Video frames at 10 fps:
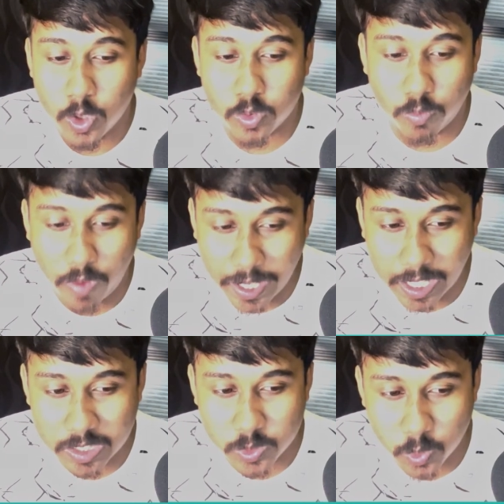So white
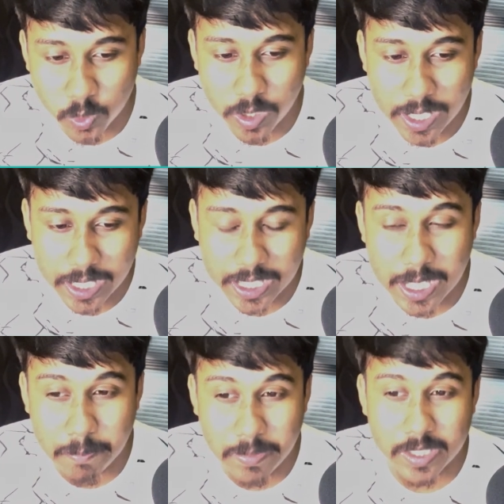has to
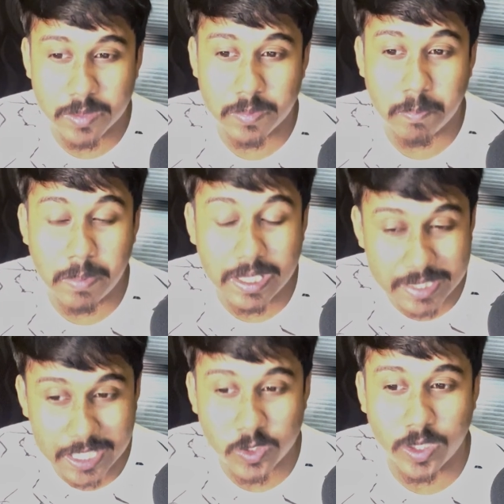keep these
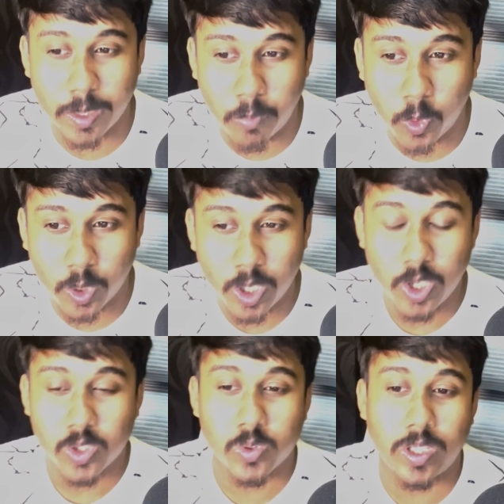pieces on the board
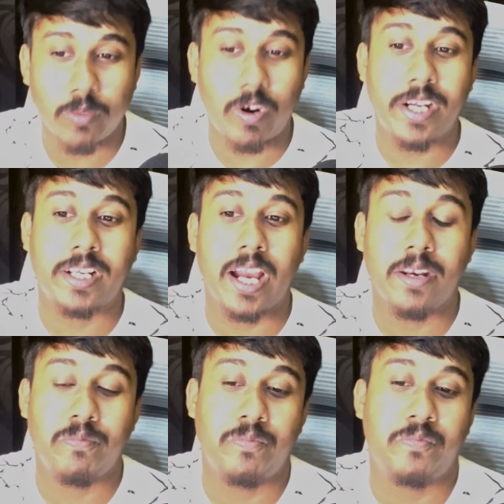so that white
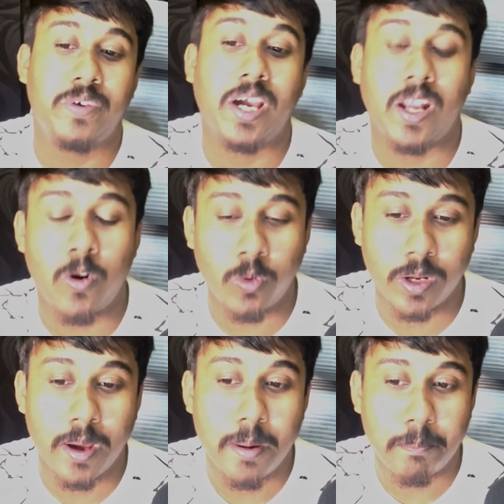can figure
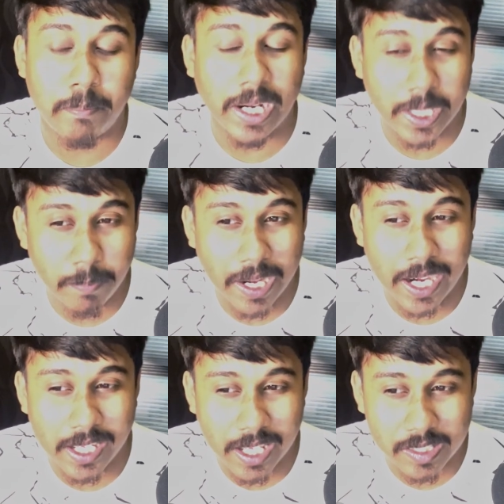out multiple
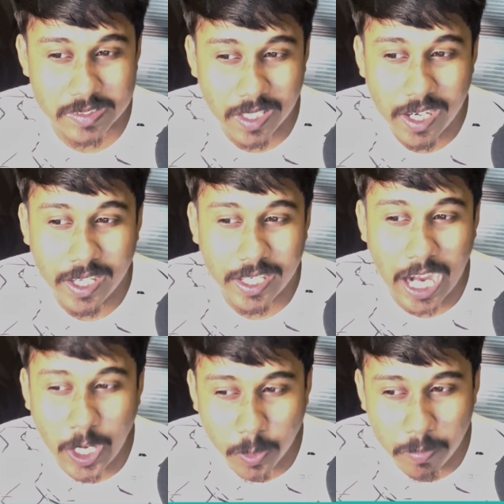ideas,
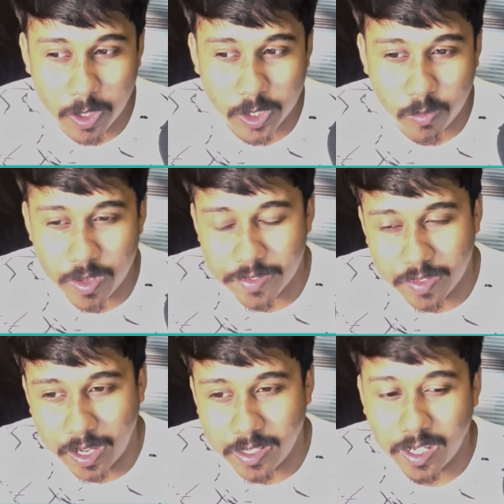try to play on the queen
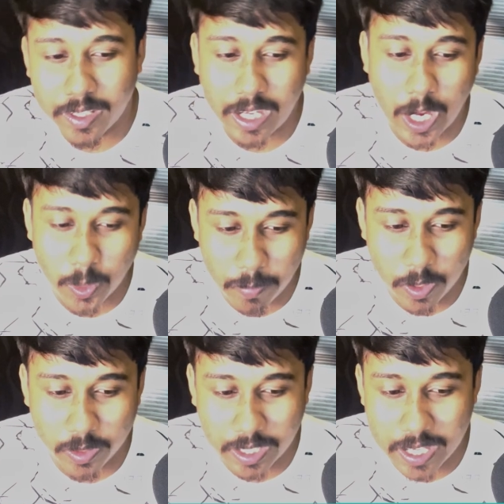side, try to play
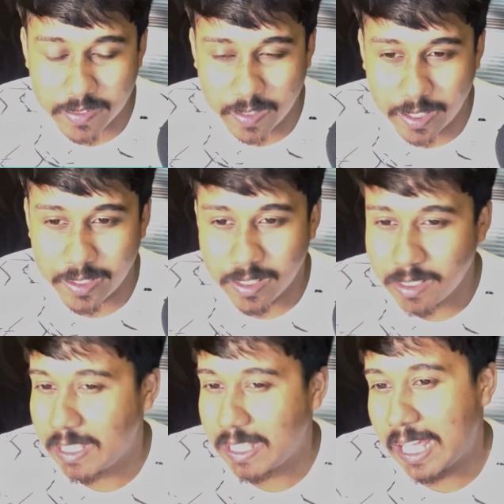on the king side,
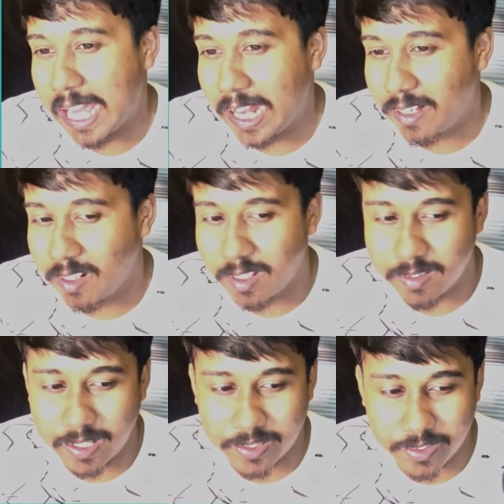and
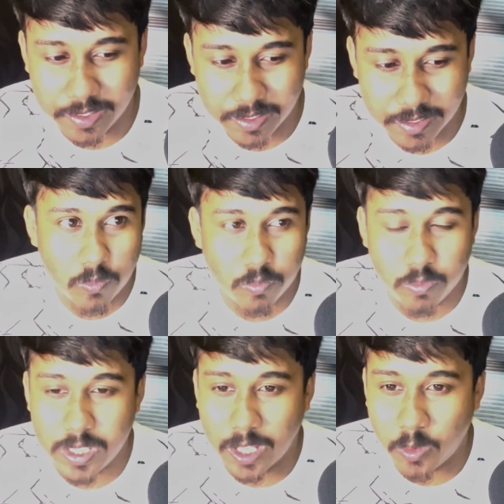that's it.
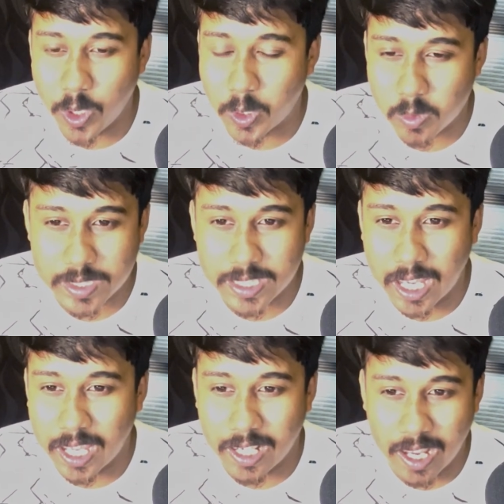We are going to see
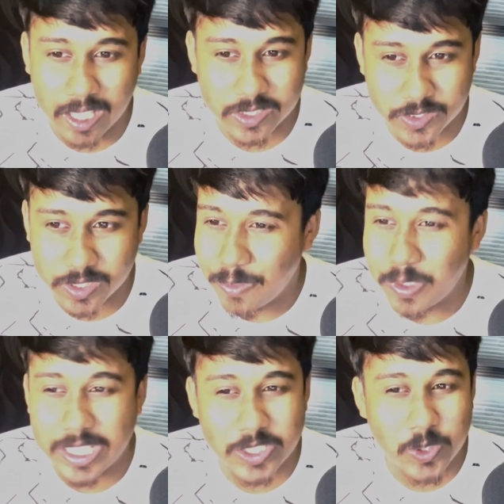the last,
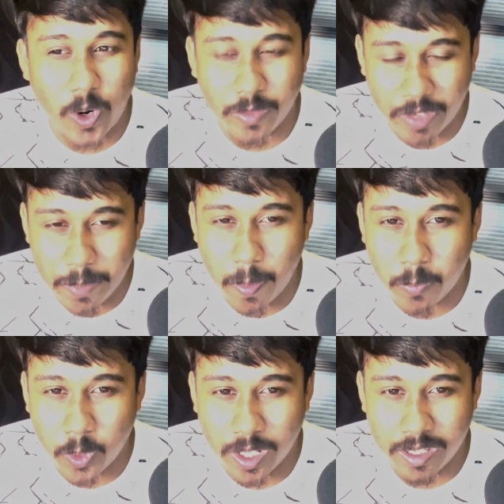which is not very
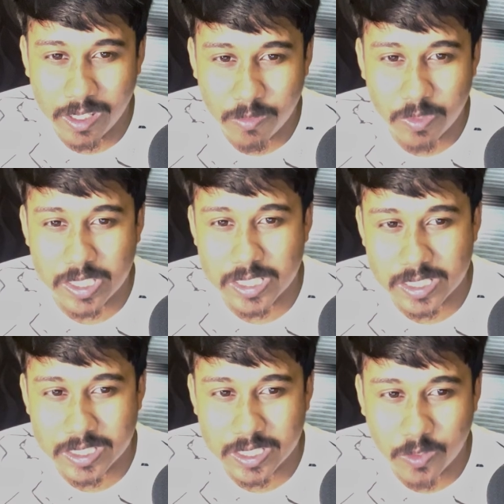popular, which
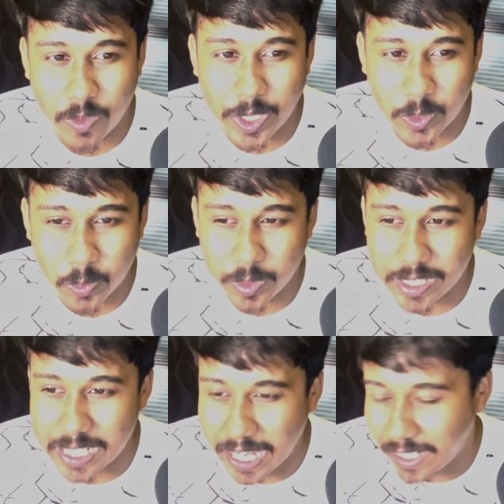is queen to
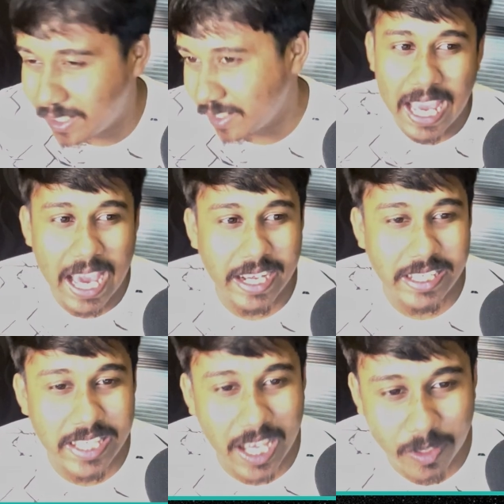t8, and
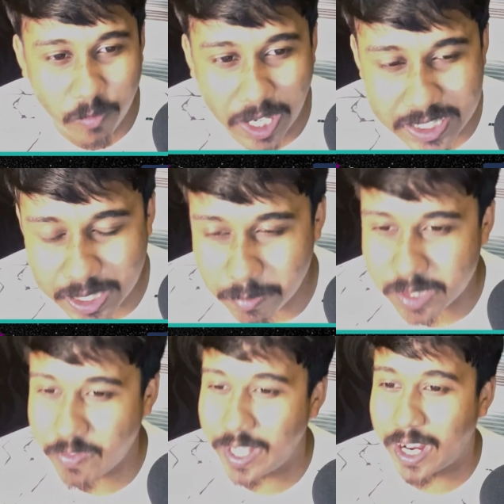here white's game
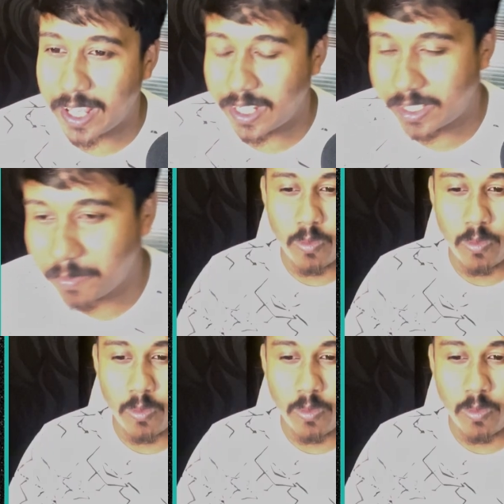is very direct.